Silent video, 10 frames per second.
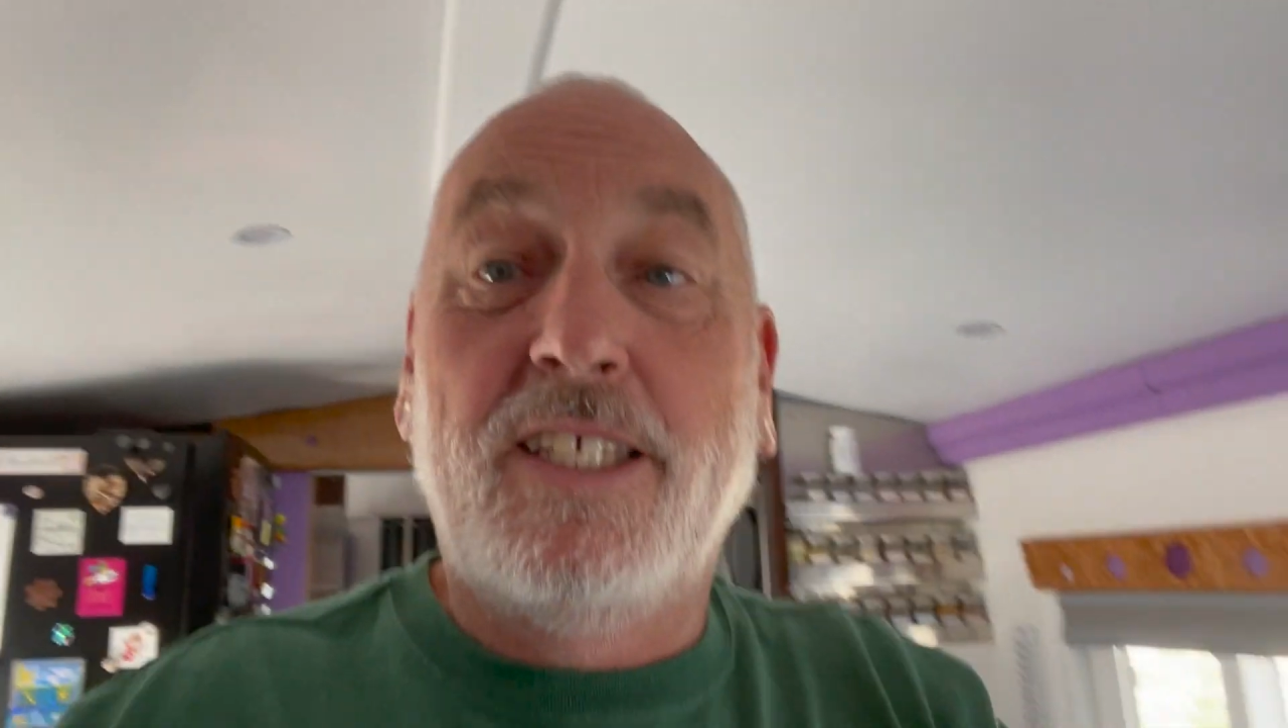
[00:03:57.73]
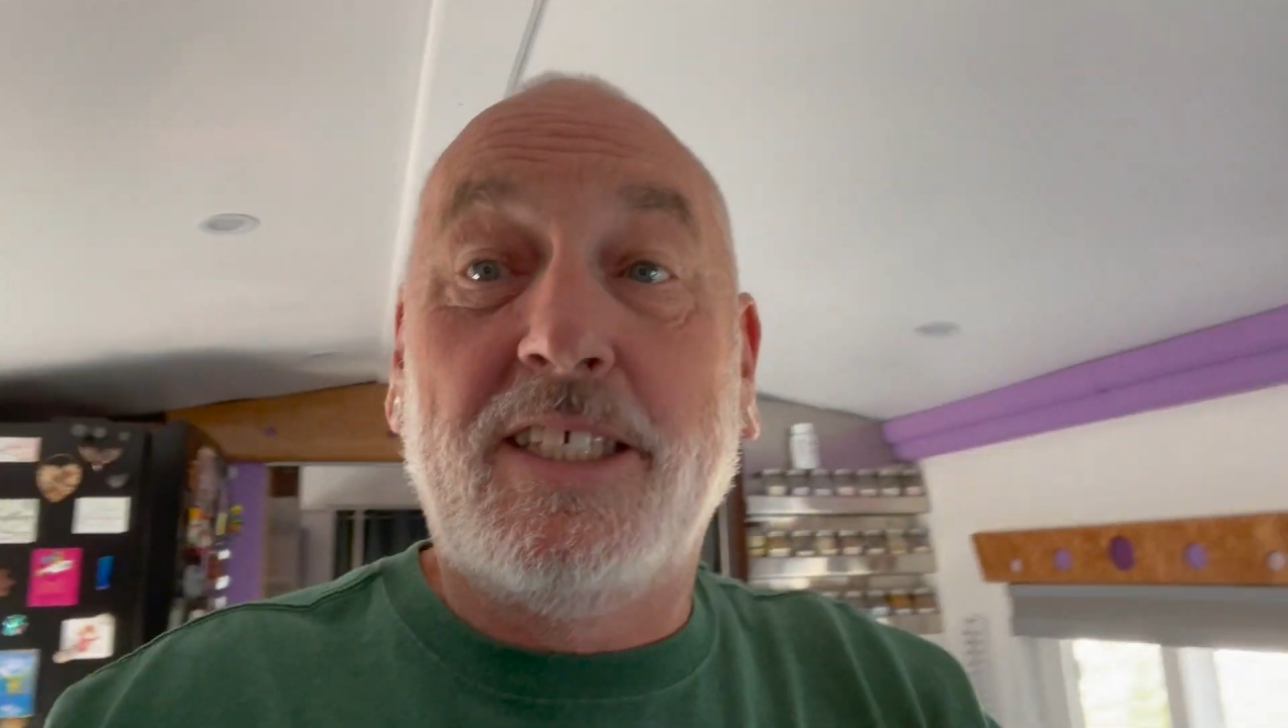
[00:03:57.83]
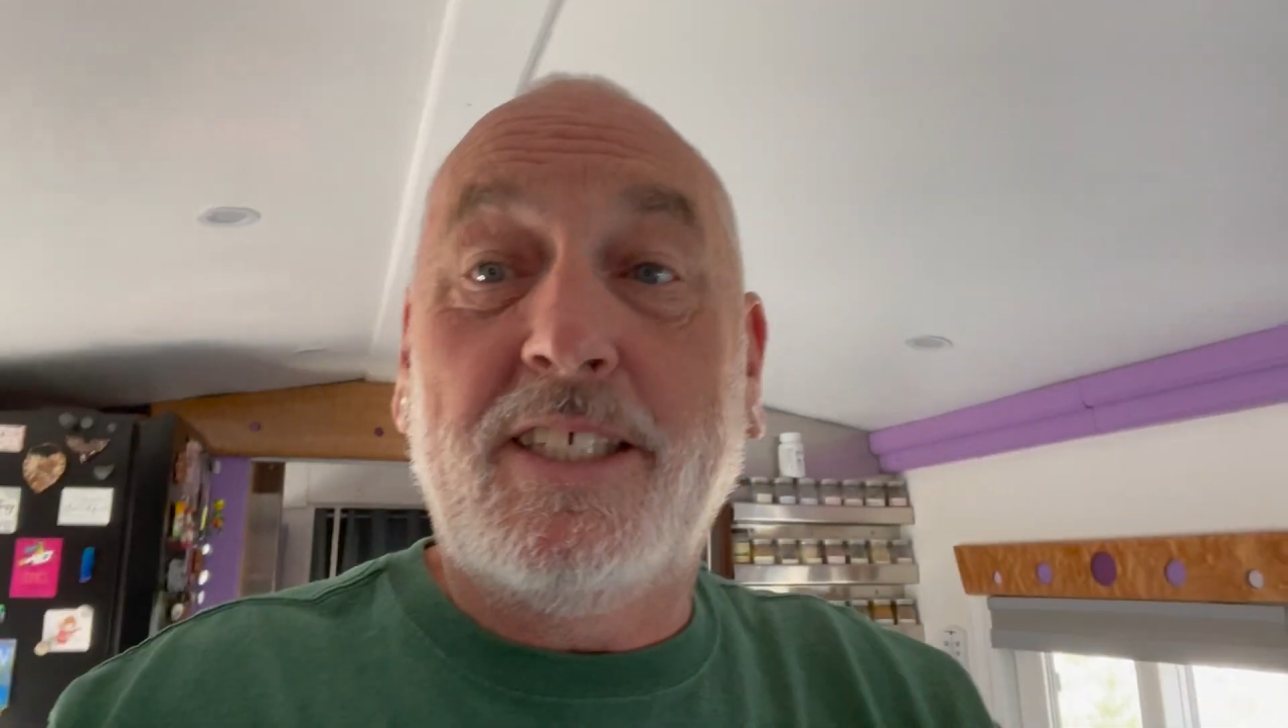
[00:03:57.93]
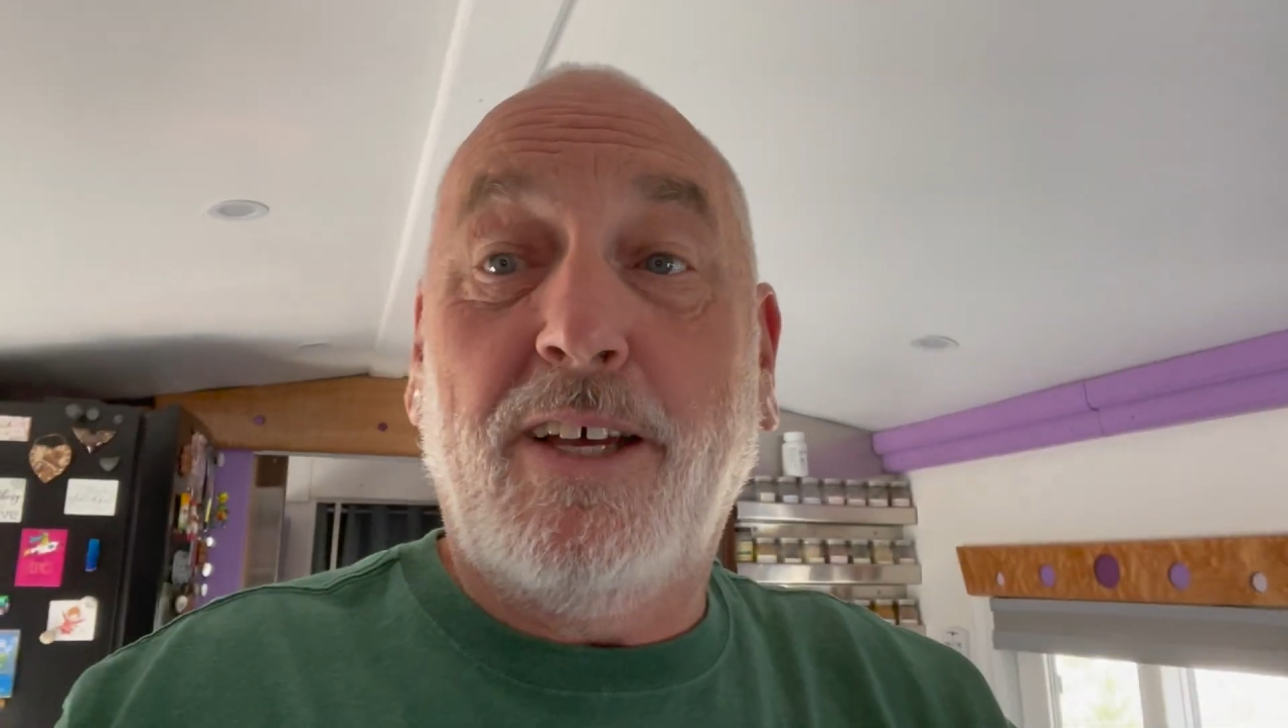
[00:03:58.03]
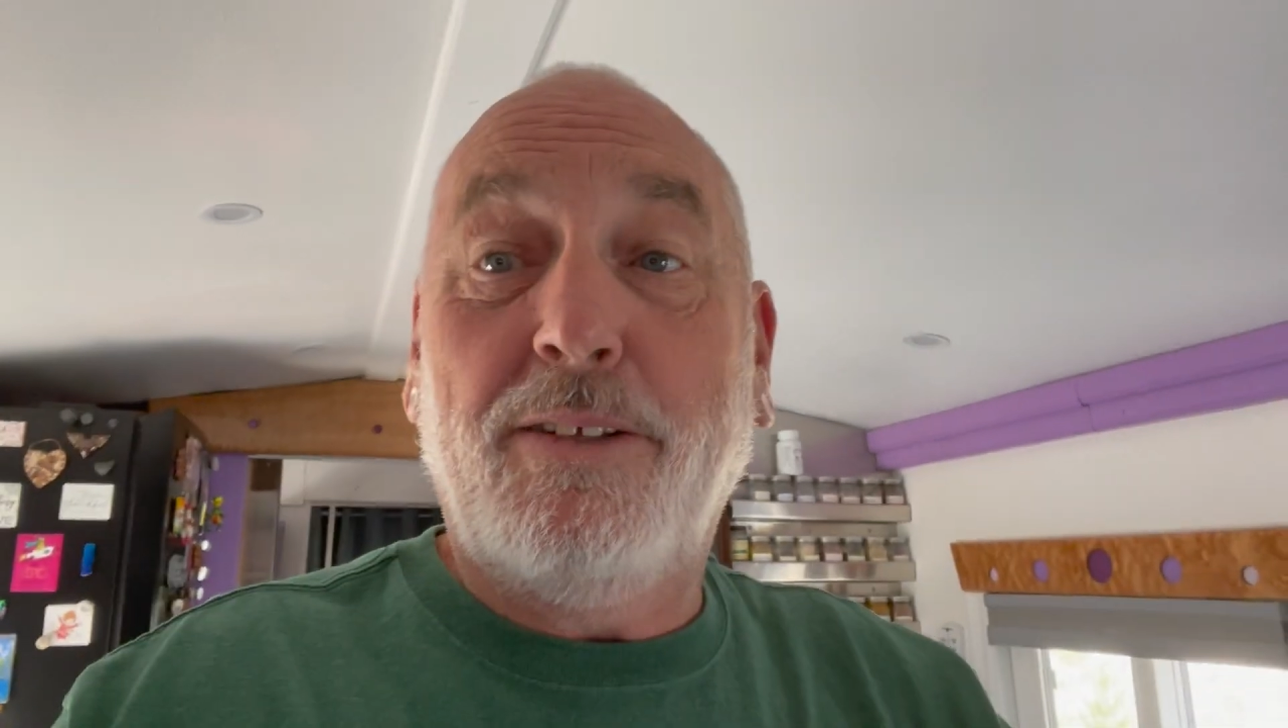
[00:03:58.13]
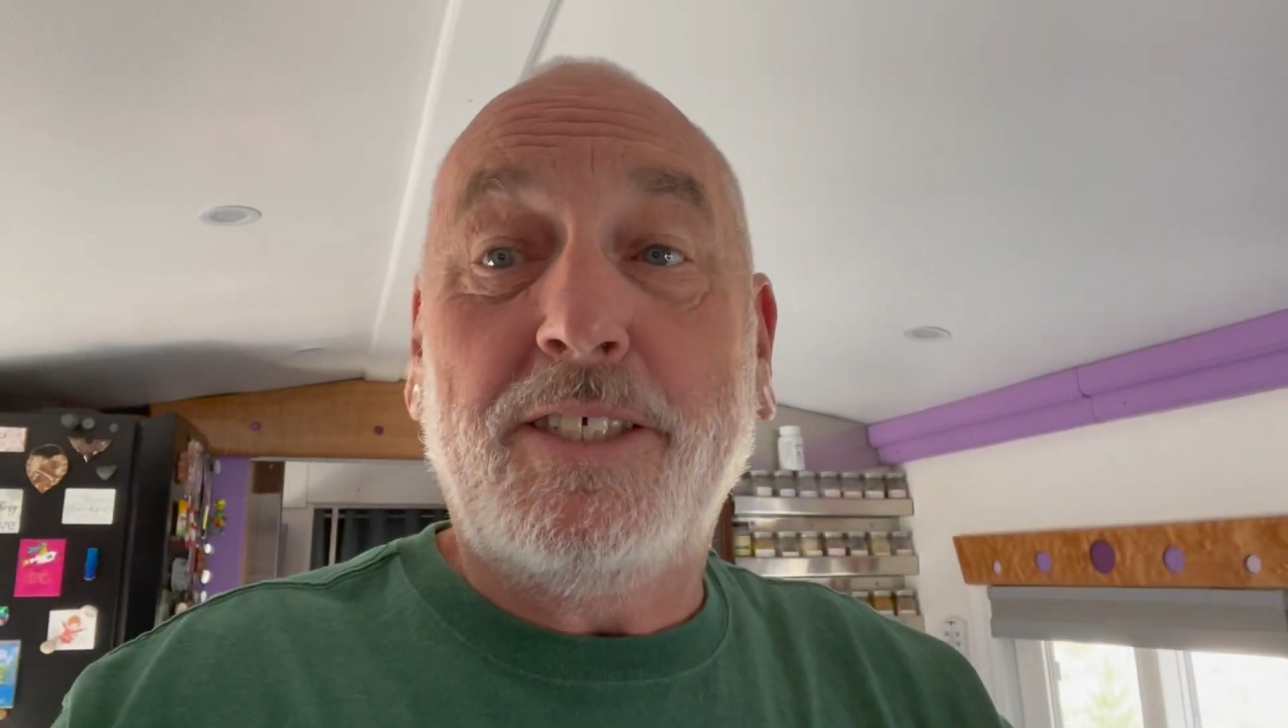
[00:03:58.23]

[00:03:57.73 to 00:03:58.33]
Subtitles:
It's all